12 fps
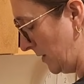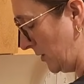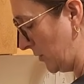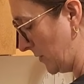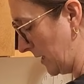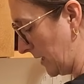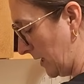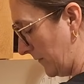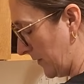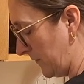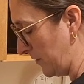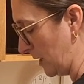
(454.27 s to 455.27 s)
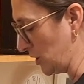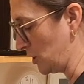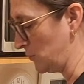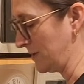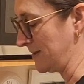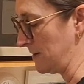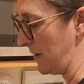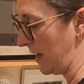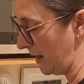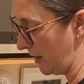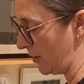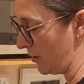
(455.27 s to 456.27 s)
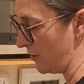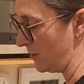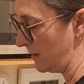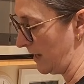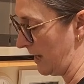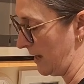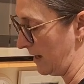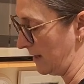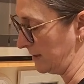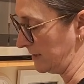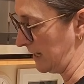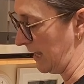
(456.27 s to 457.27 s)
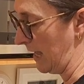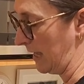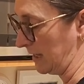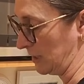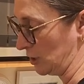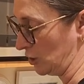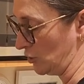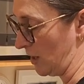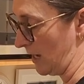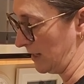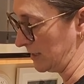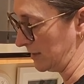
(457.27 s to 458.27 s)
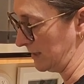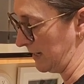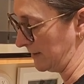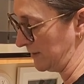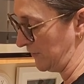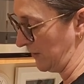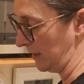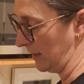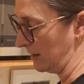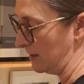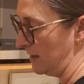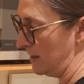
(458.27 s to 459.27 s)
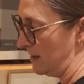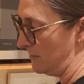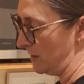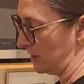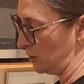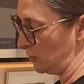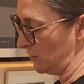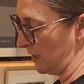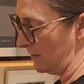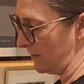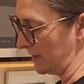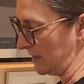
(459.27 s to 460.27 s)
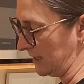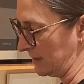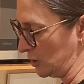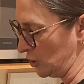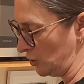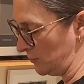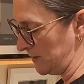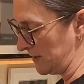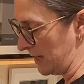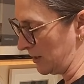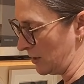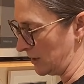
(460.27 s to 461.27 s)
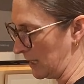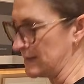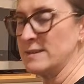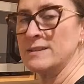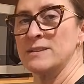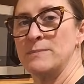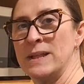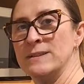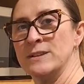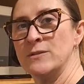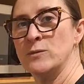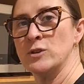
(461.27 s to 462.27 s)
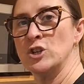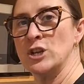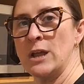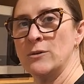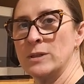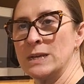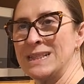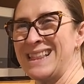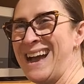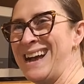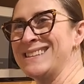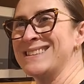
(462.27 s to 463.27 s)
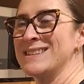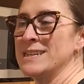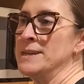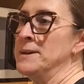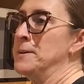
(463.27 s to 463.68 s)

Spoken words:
you can even flush it with some air and hang it to dry until the next feeding. But do keep it clean. The tubes that are less expensive will generally last